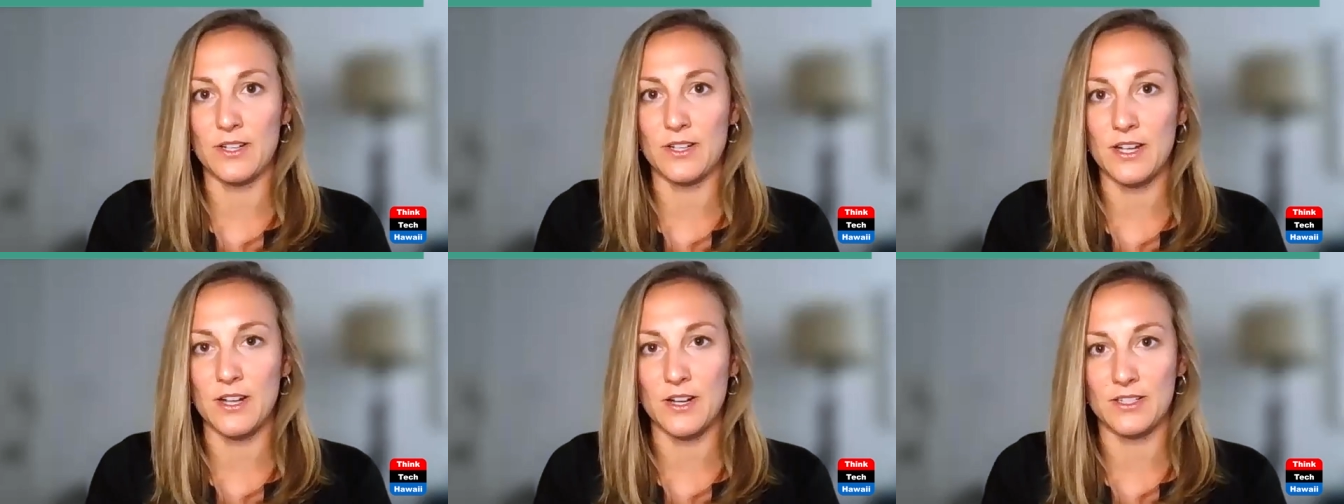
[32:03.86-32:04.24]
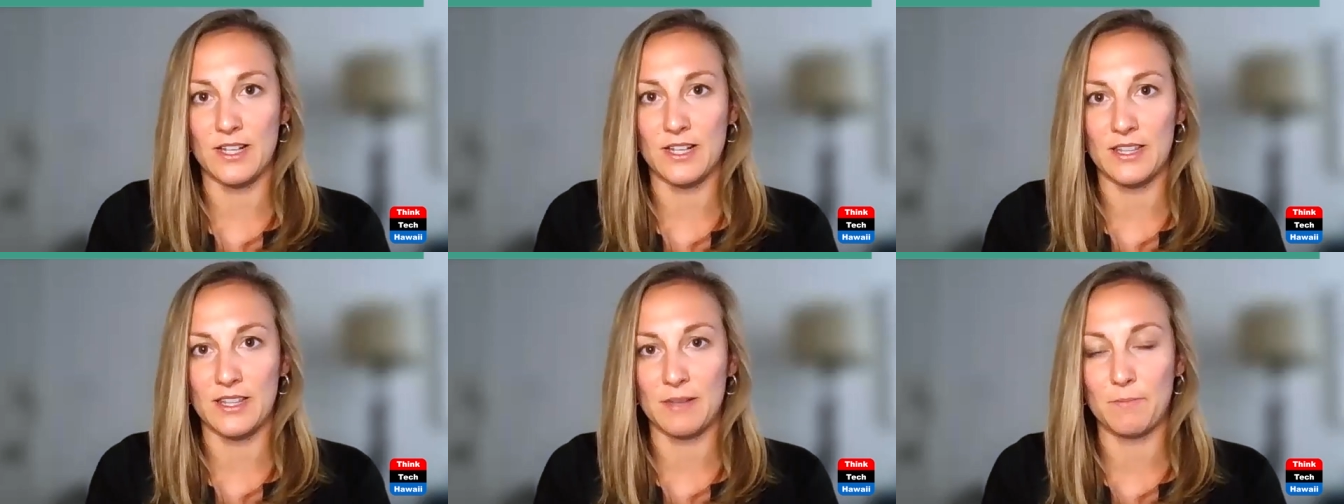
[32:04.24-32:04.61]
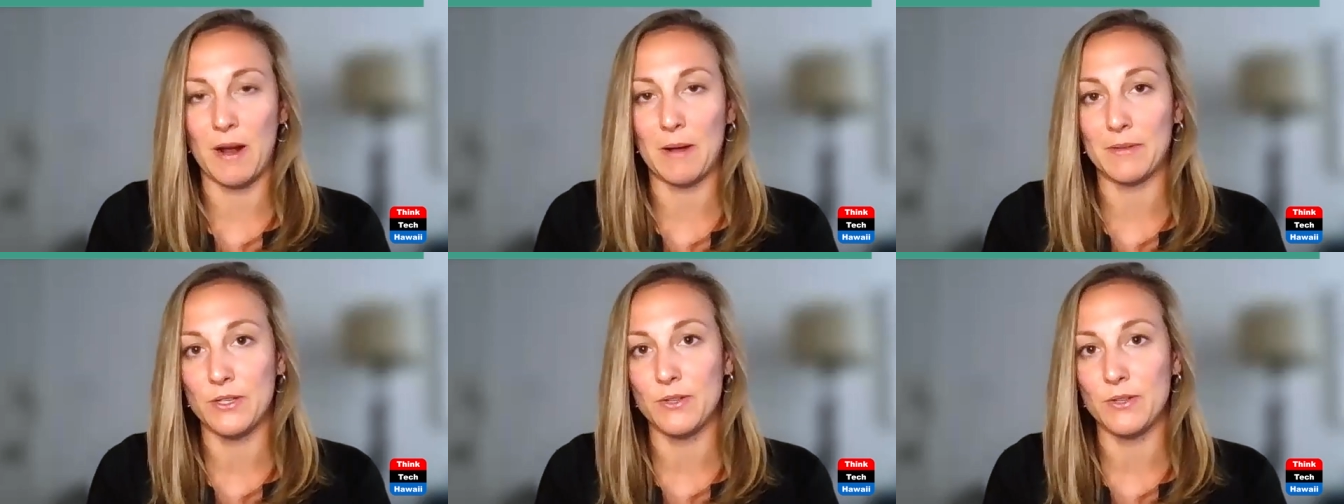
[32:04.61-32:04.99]
years? And I think
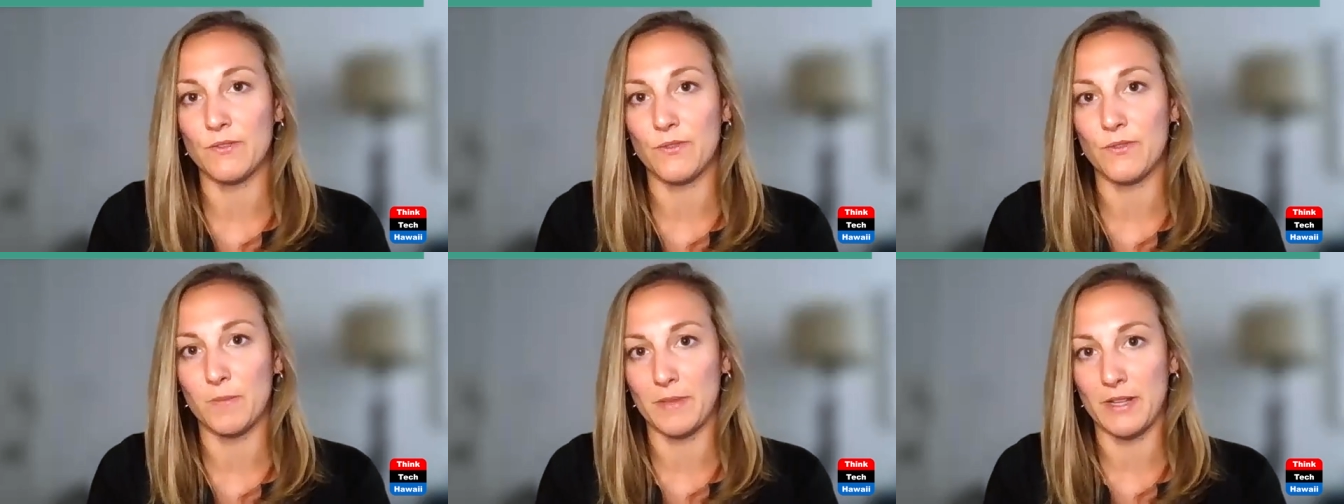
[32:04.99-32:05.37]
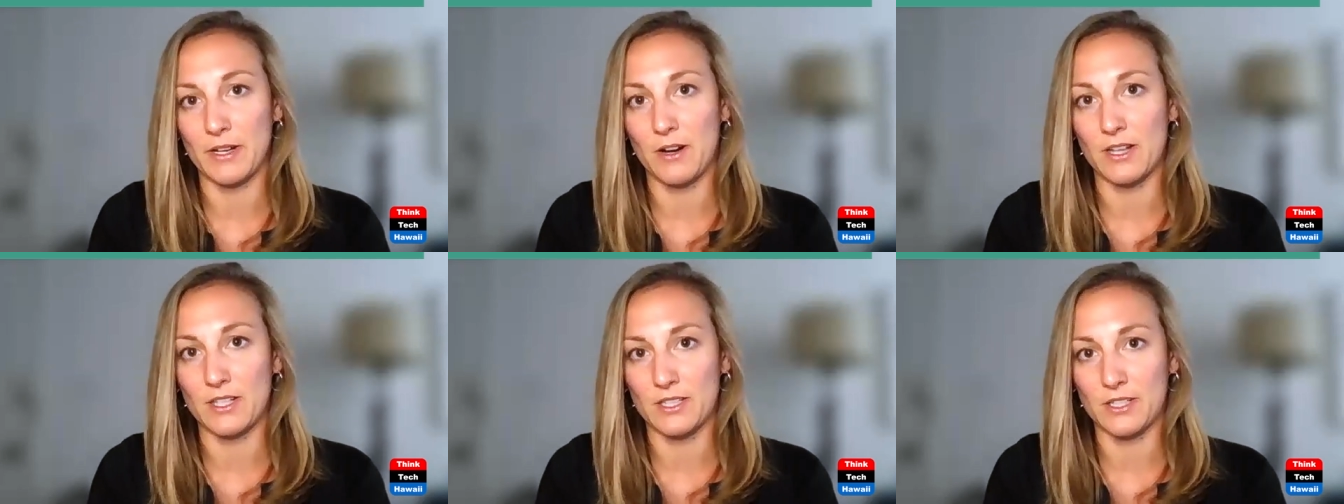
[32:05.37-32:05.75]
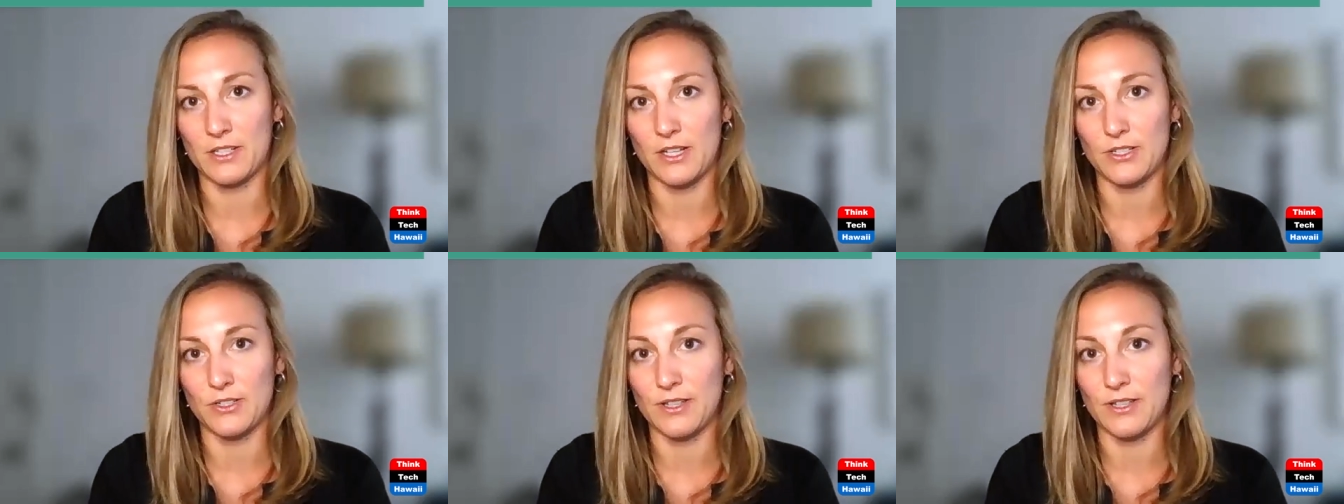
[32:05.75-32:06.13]
probably uniformly across the
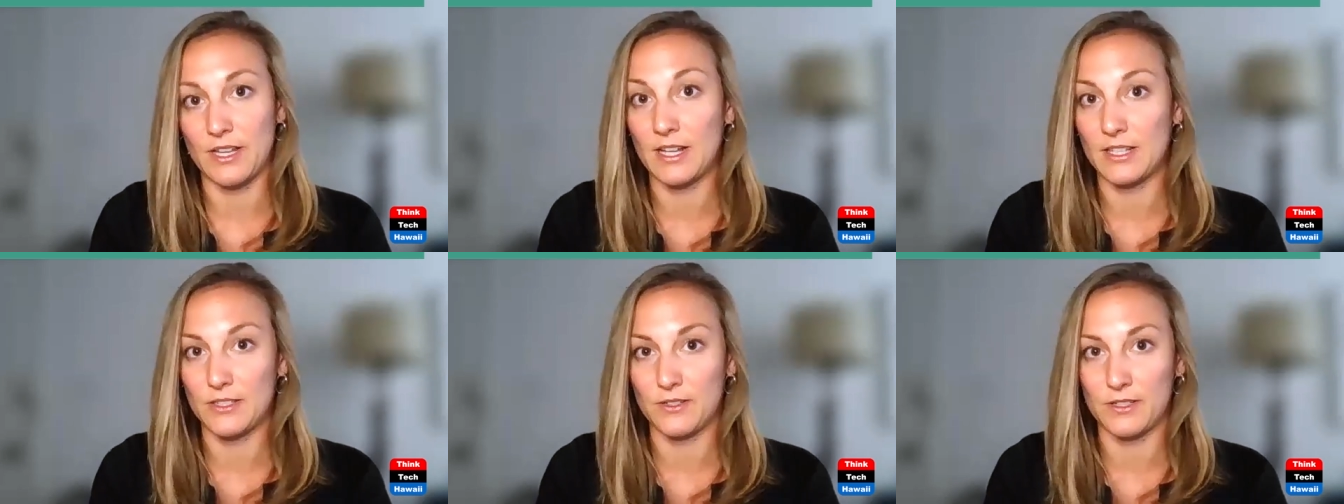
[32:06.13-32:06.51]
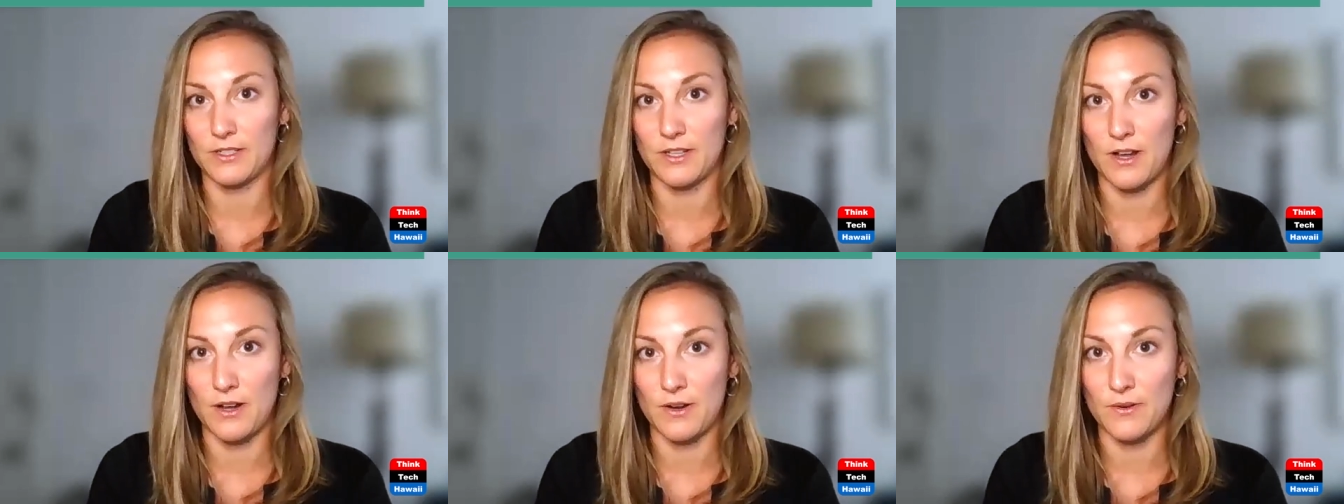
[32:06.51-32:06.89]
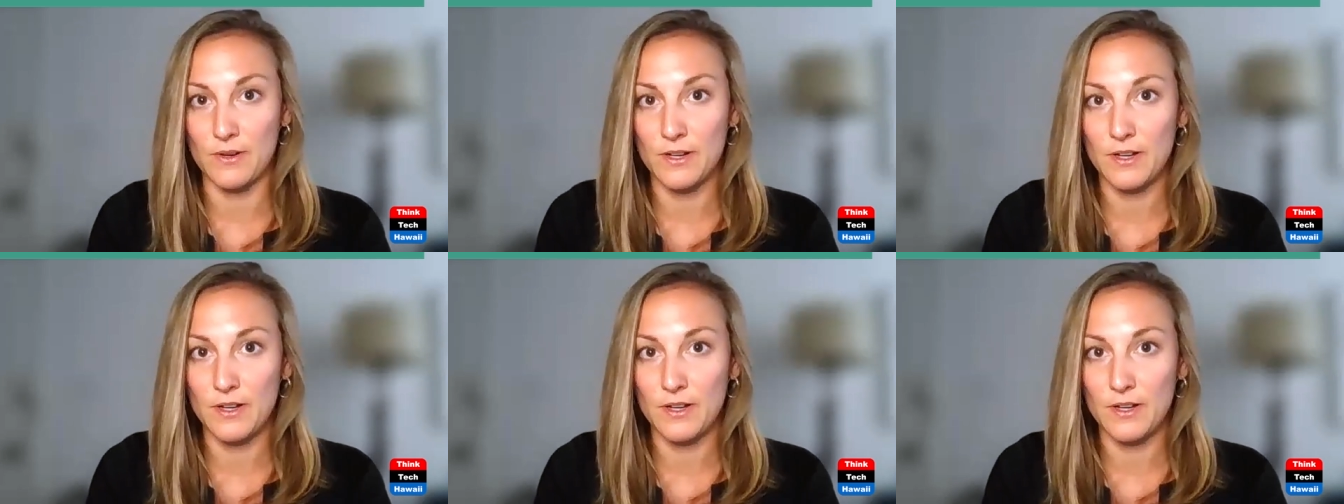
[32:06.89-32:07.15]
country, the answer is no.